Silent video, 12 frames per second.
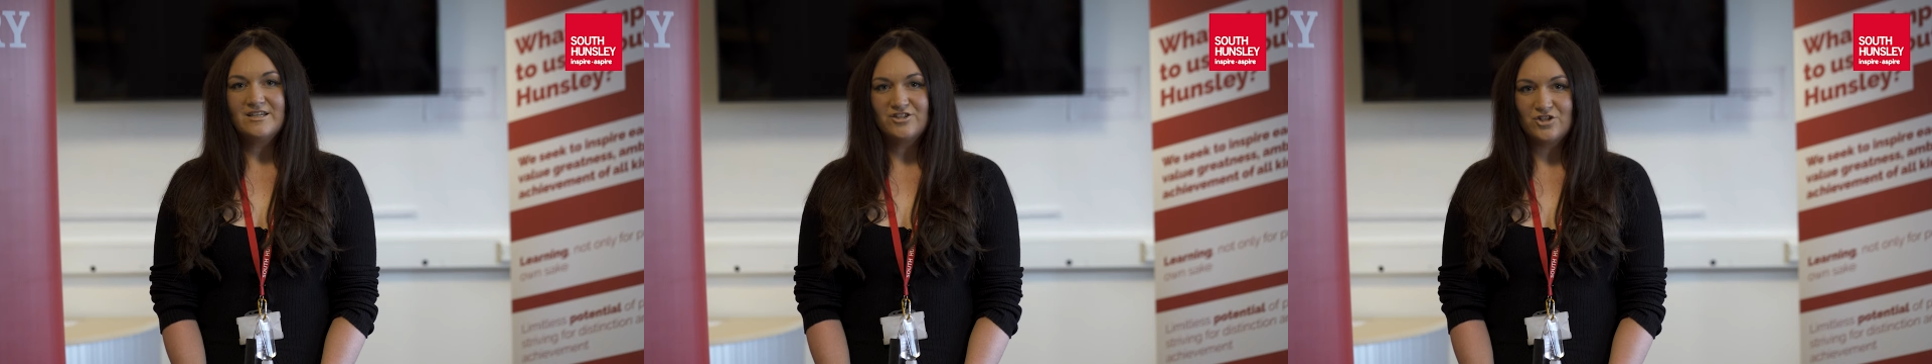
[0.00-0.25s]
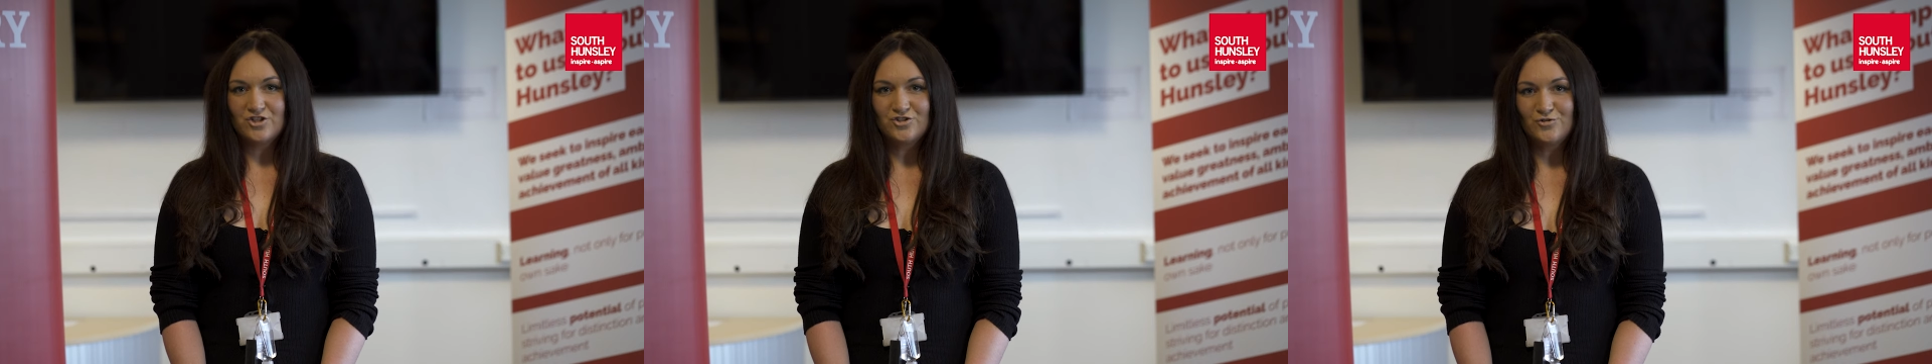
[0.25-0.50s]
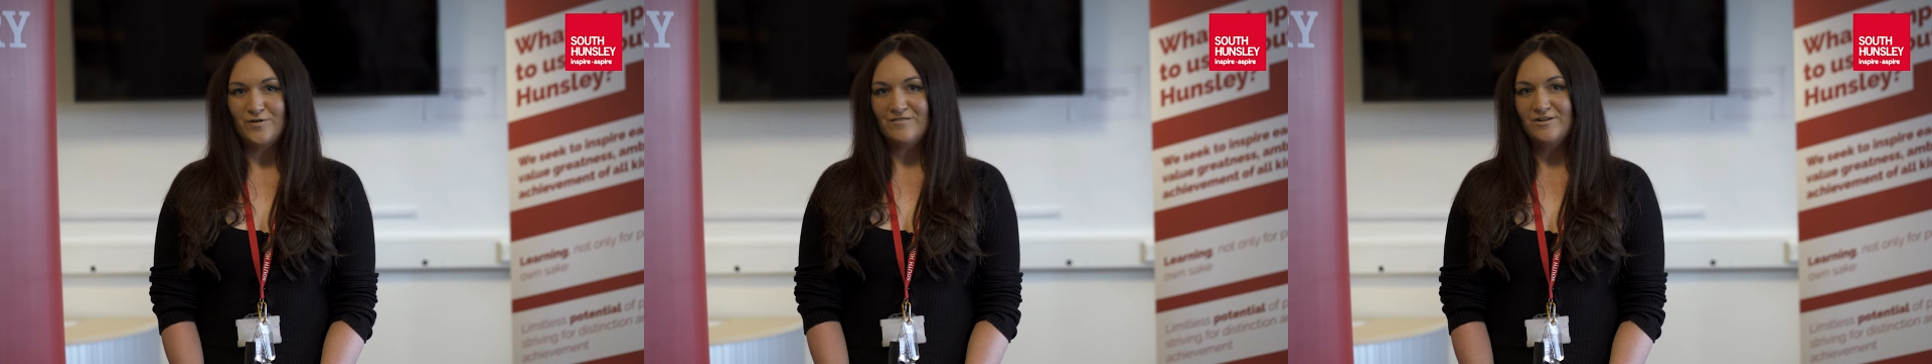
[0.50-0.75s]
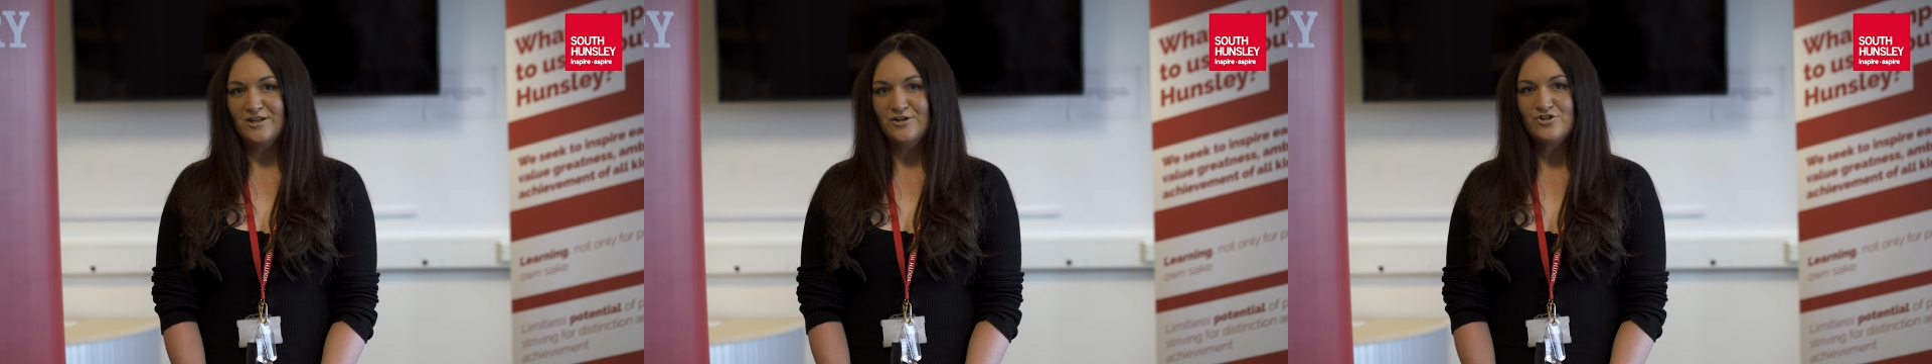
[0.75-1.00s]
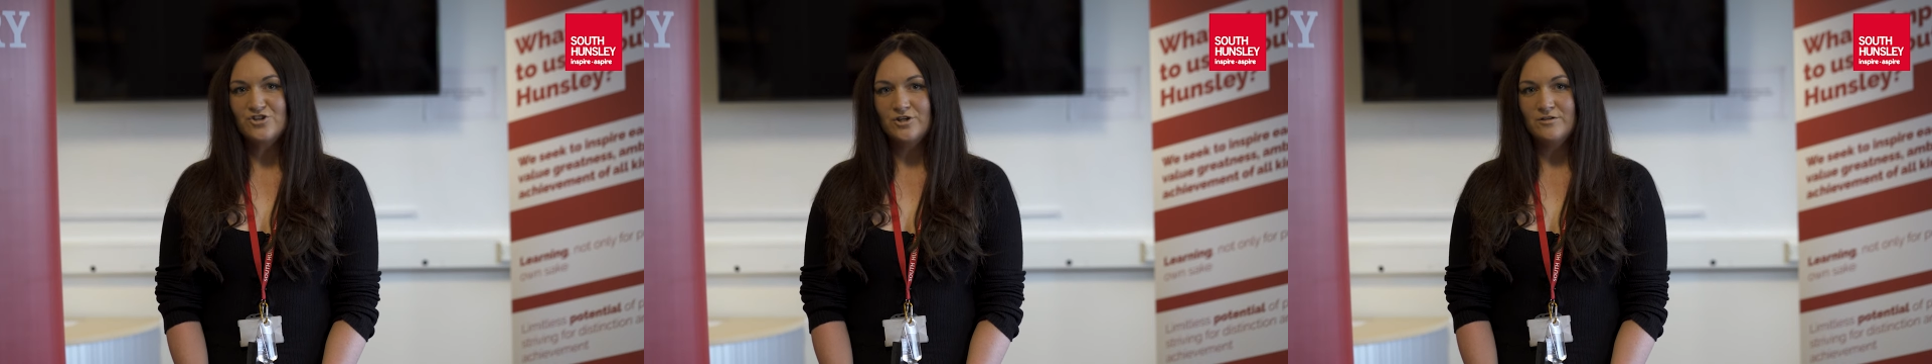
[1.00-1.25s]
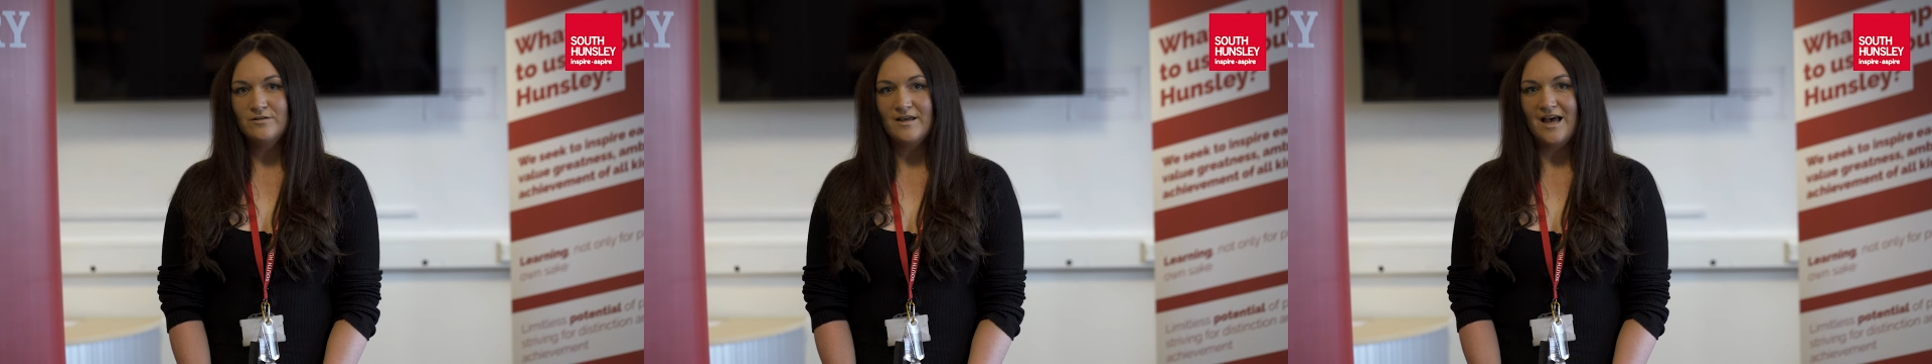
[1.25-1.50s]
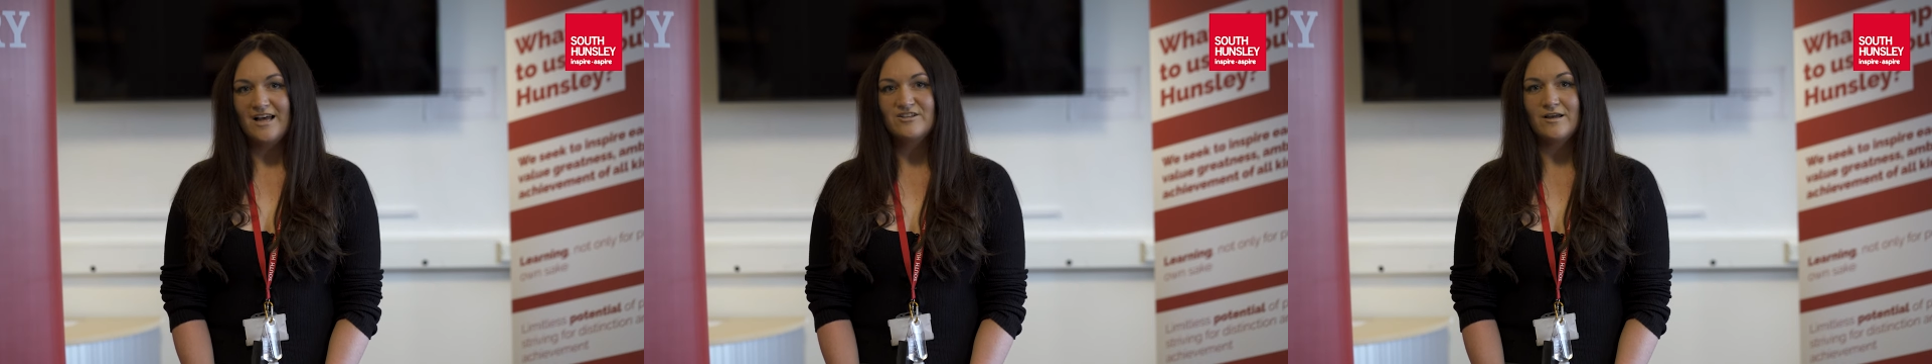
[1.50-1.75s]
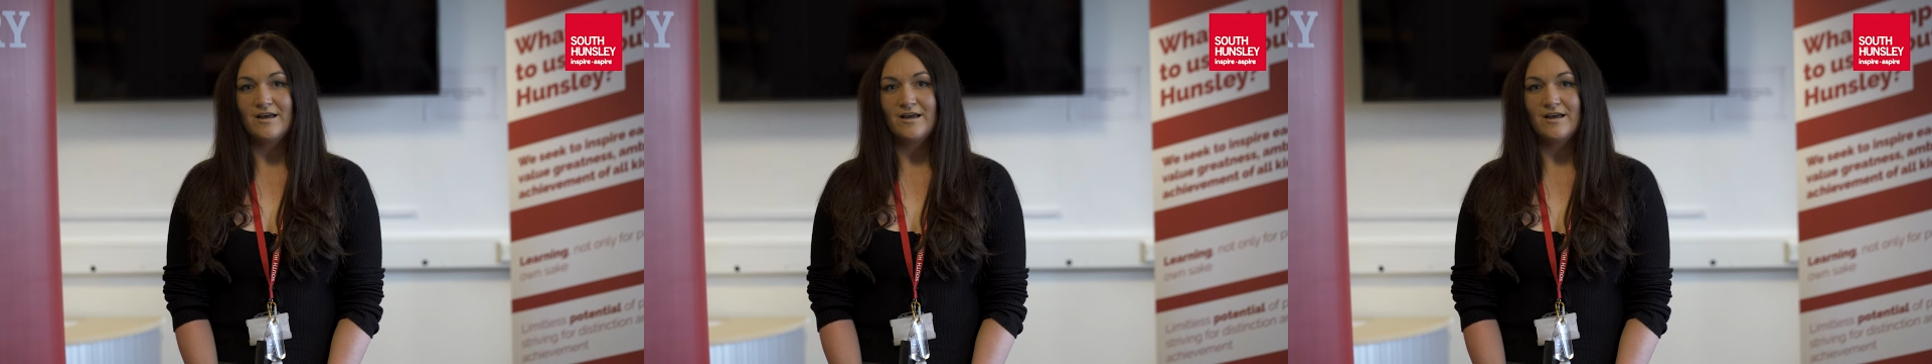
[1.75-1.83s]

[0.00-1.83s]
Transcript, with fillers: the Industrial Revolution and